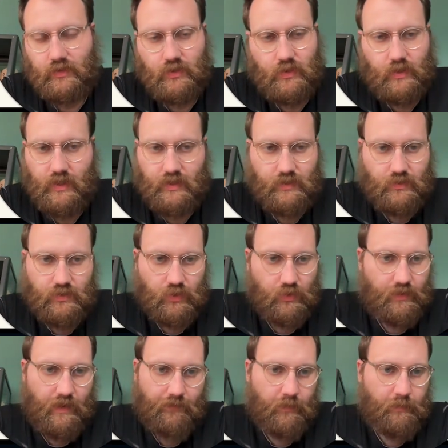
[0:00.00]
it should
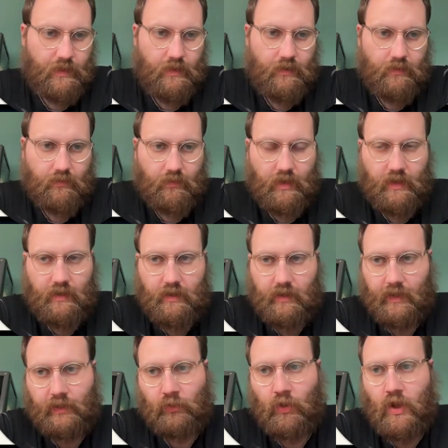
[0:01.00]
never be, right?
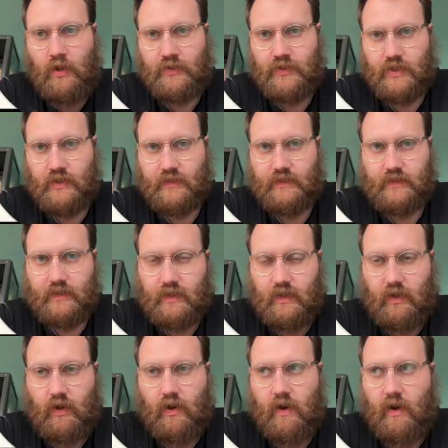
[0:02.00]
Like launches
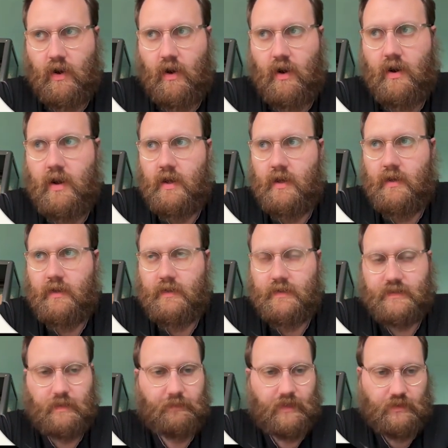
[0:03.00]
are
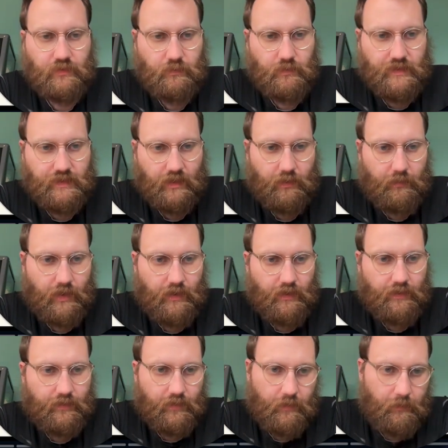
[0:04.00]
something to be
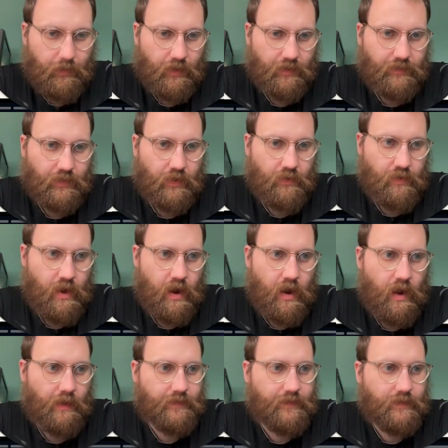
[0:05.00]
celebrated, but they're
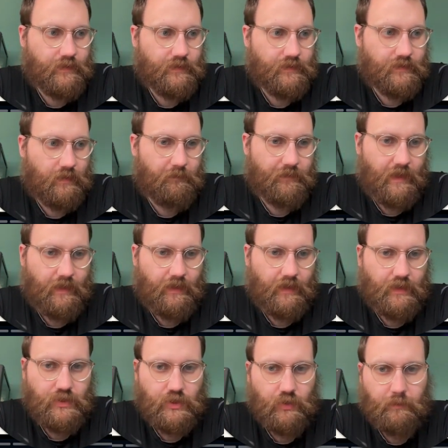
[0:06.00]
not something
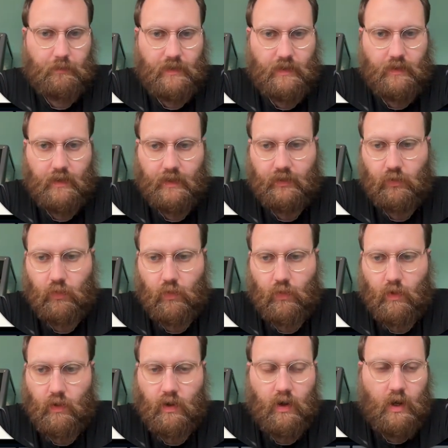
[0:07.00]
that should be a
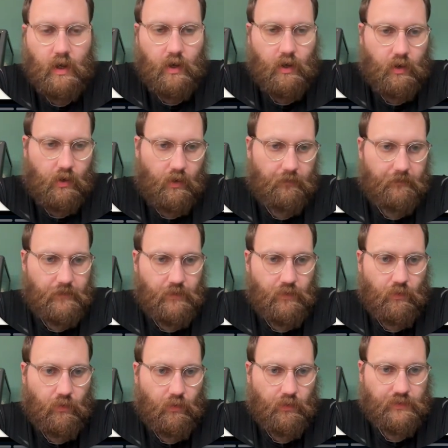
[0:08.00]
core of
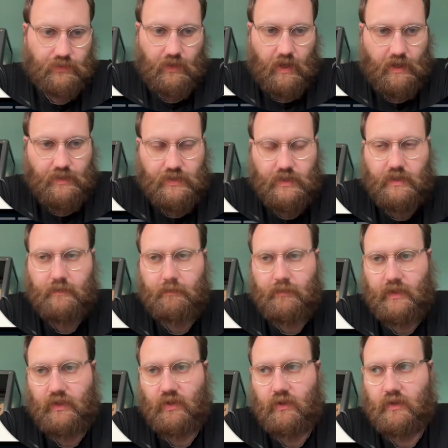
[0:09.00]
your strategy,
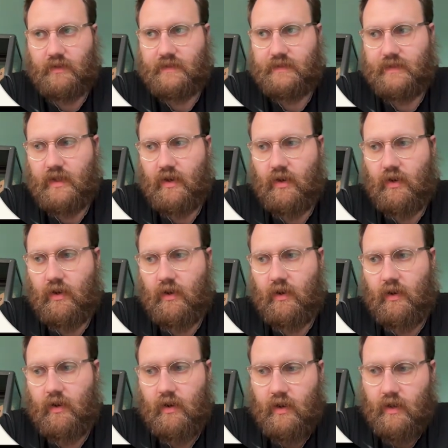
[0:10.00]
because they
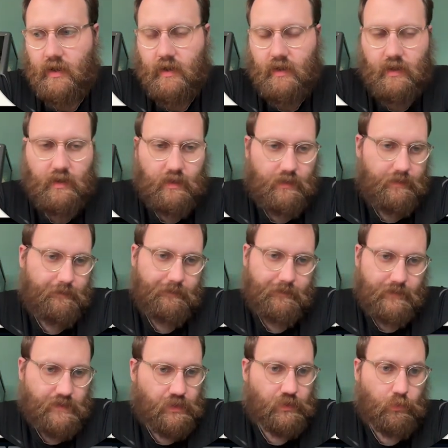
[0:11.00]
are
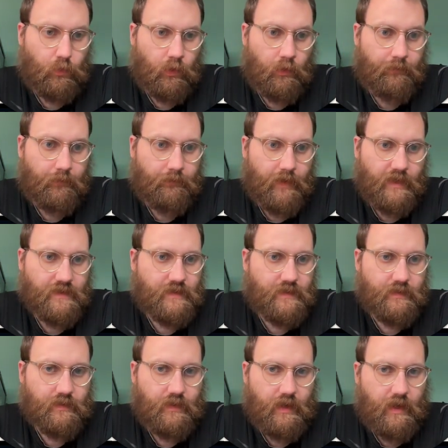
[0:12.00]
just one-off
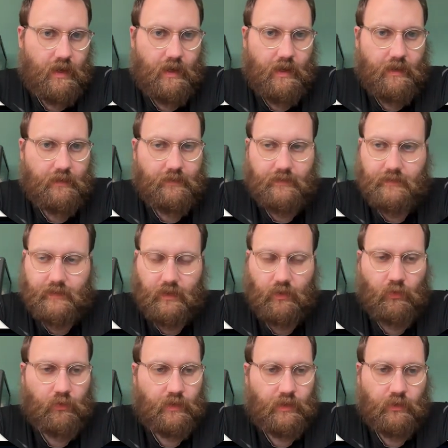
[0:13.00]
events and they're
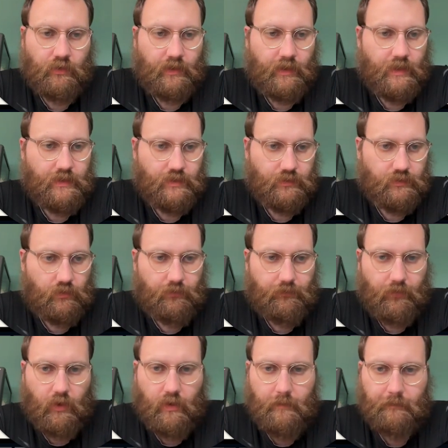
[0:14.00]
only going to get you so
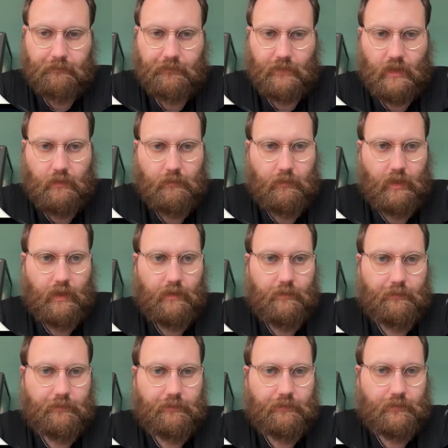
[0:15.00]
far. But
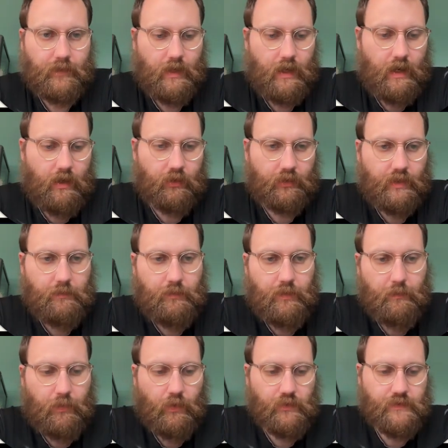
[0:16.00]
I'll keep you
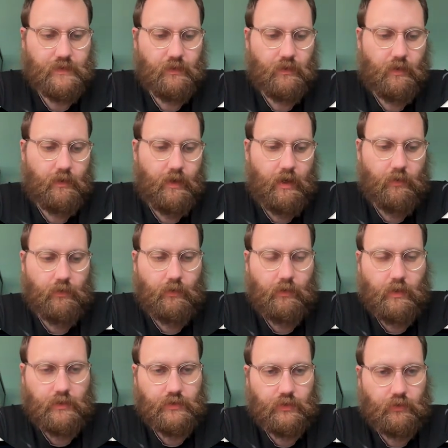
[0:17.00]
posted on how the
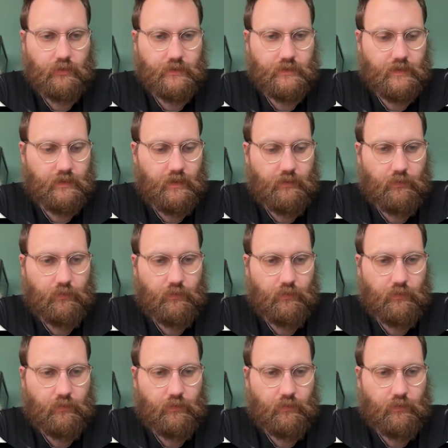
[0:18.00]
launch goes, and then